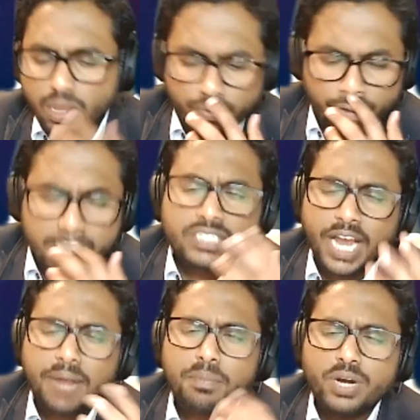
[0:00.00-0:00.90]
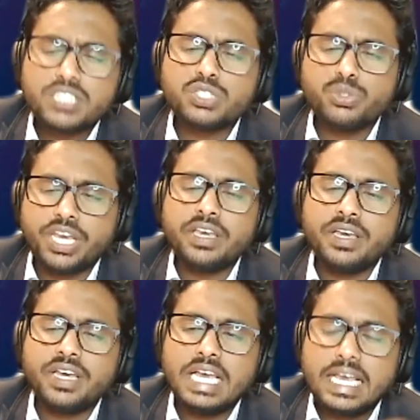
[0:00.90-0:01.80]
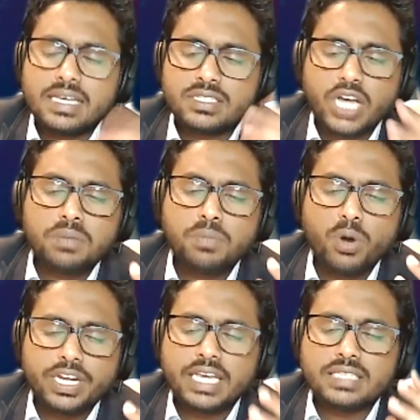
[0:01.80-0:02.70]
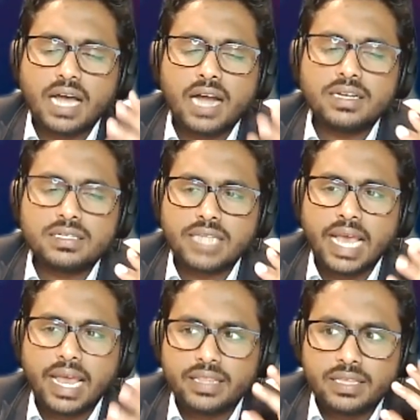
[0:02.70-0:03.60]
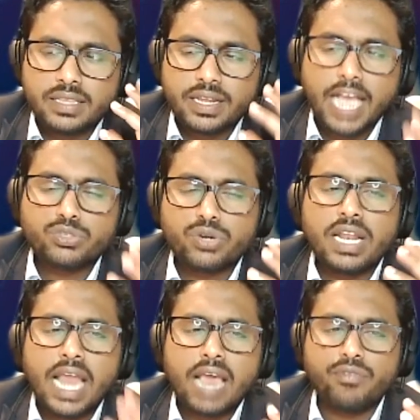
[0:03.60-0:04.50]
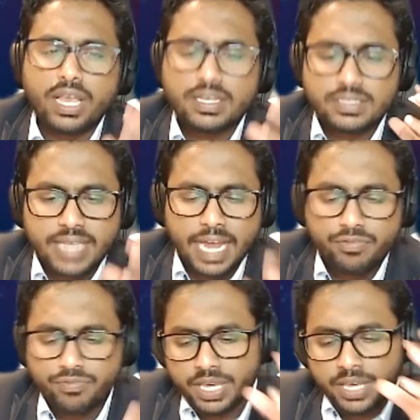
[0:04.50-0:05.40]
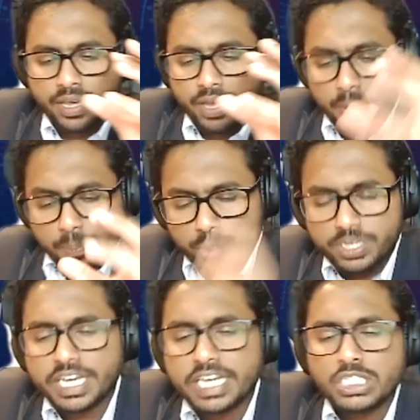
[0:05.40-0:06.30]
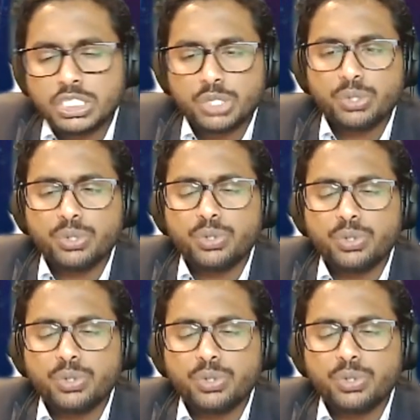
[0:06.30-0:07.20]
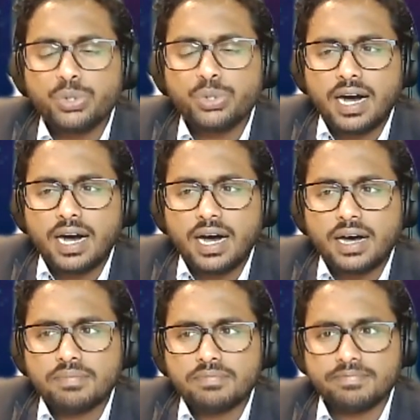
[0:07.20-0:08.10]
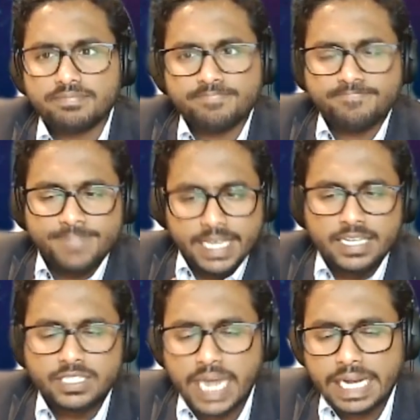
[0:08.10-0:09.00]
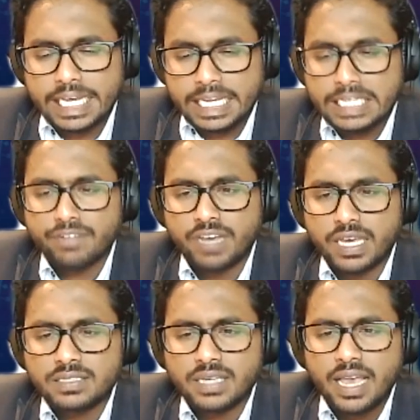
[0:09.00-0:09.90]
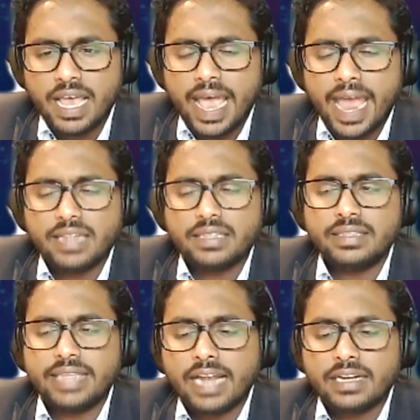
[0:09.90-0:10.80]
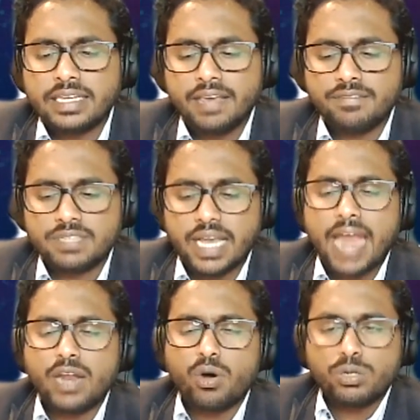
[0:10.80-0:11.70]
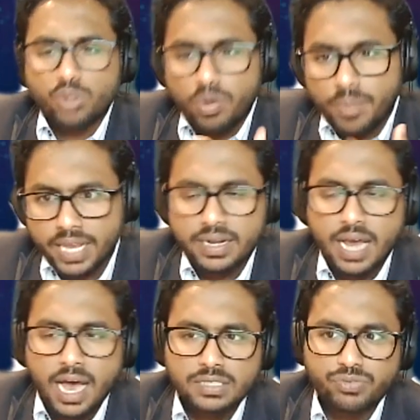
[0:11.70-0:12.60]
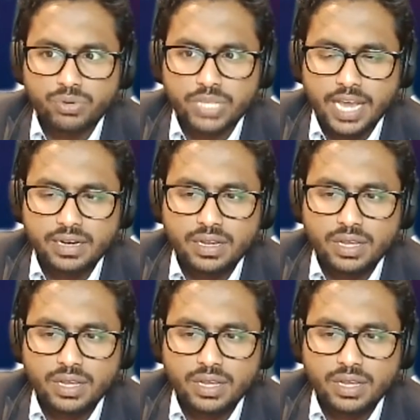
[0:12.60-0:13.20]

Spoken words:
What the chatbot is doing is chatbot is understanding the natural language that we put into uh, their chat interface, and that gives an automated answer for that.